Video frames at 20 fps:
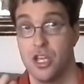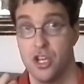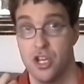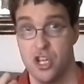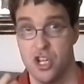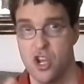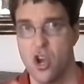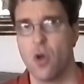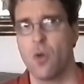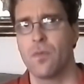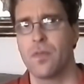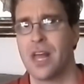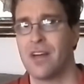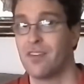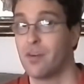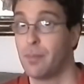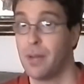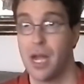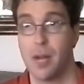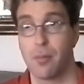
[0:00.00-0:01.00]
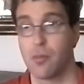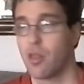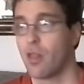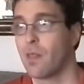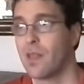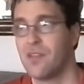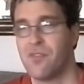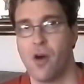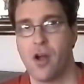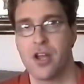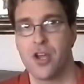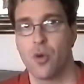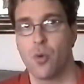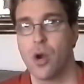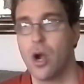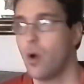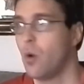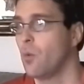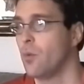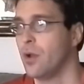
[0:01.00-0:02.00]
you'll never be able to live on
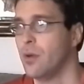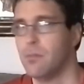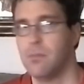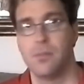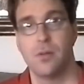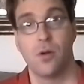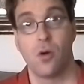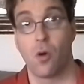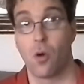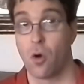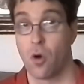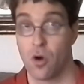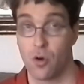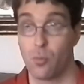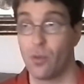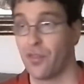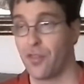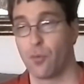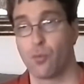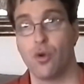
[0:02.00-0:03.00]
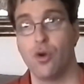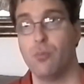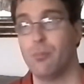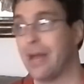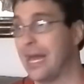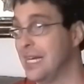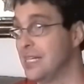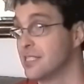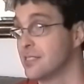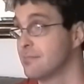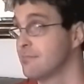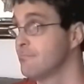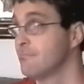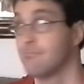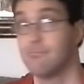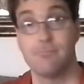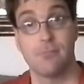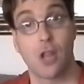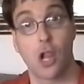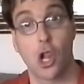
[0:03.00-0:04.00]
your own, or with a roommate.
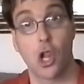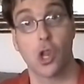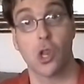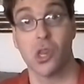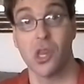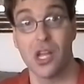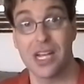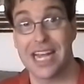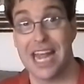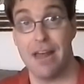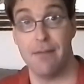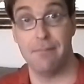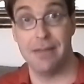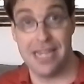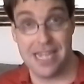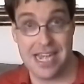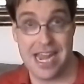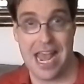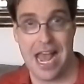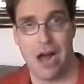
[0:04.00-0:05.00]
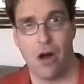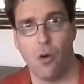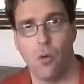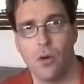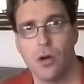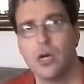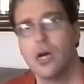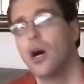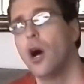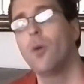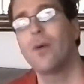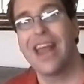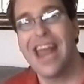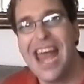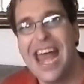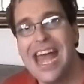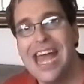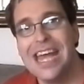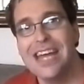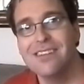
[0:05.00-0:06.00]
Look at me now,
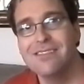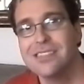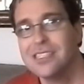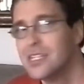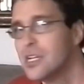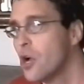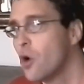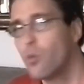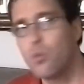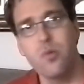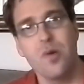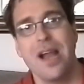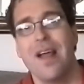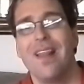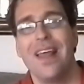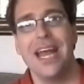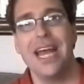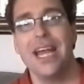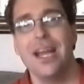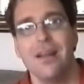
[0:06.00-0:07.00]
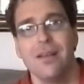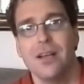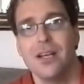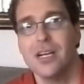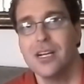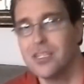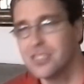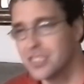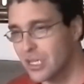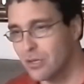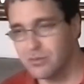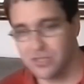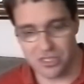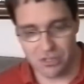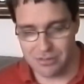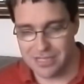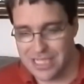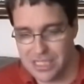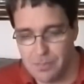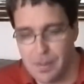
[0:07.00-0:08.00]
okay? Really? So
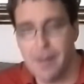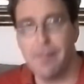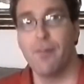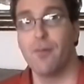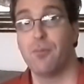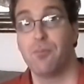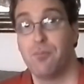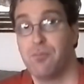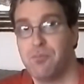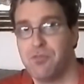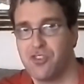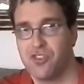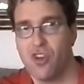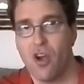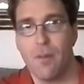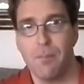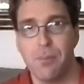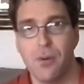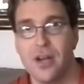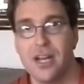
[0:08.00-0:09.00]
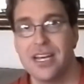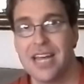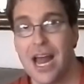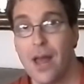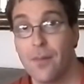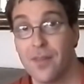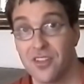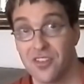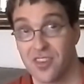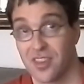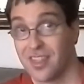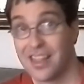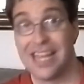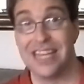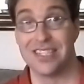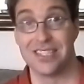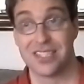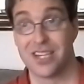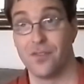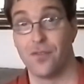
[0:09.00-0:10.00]
these people start putting down this
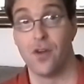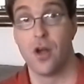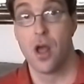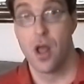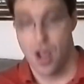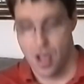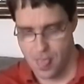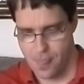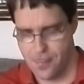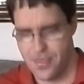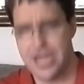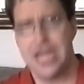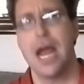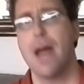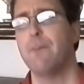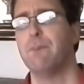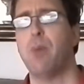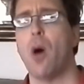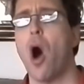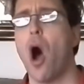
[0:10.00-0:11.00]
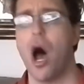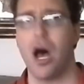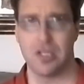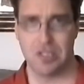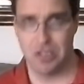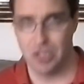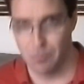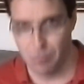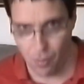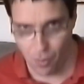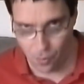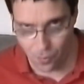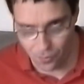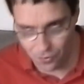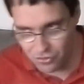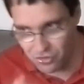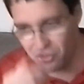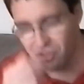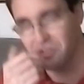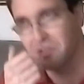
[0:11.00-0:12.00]
list of the
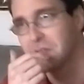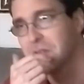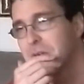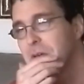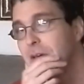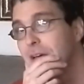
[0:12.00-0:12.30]
impossibles.